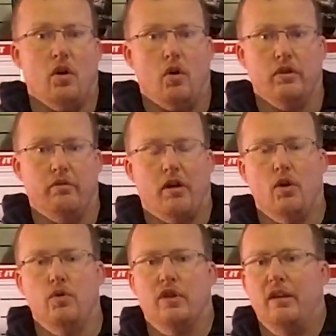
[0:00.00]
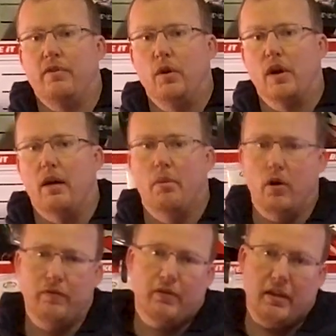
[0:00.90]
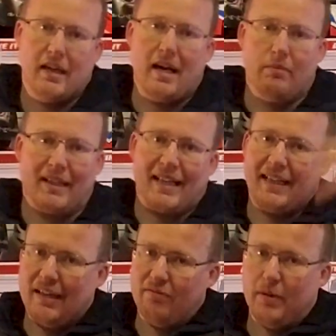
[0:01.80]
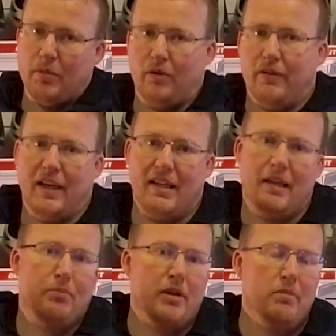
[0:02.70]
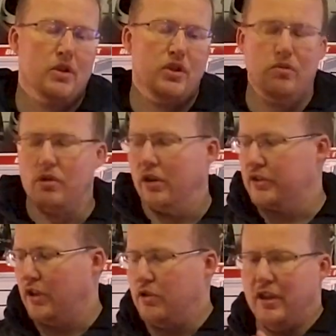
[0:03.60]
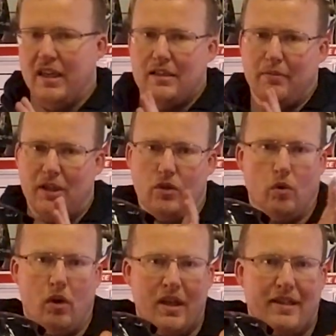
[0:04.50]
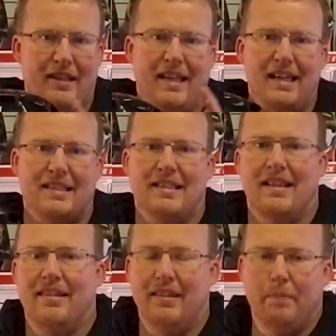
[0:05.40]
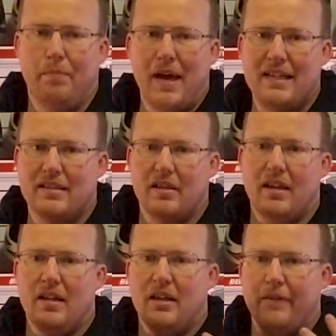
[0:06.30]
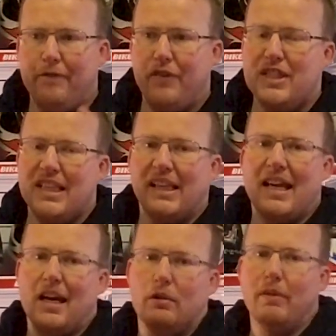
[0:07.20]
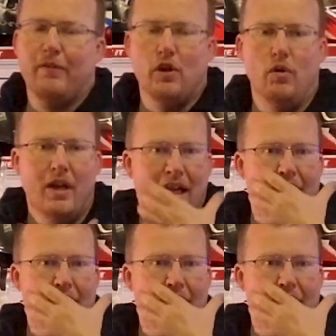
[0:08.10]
on the road, if you come off, the helmet can get ripped off, and then they're pretty much useless. So you need to make sure it is the best fitting helmet for you.